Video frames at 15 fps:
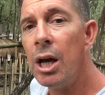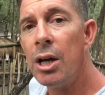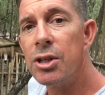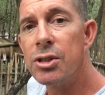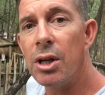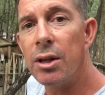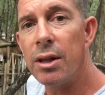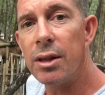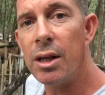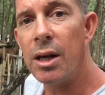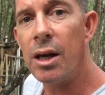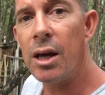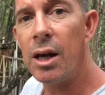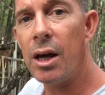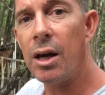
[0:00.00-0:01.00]
so that
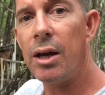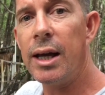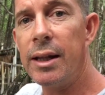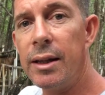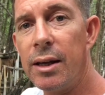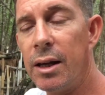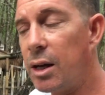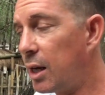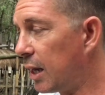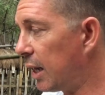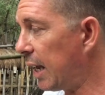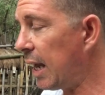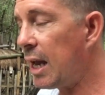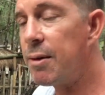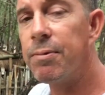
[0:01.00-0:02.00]
the
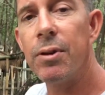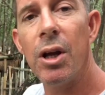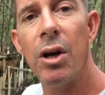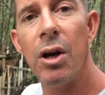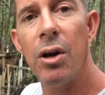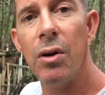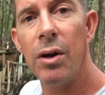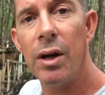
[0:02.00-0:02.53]
airflow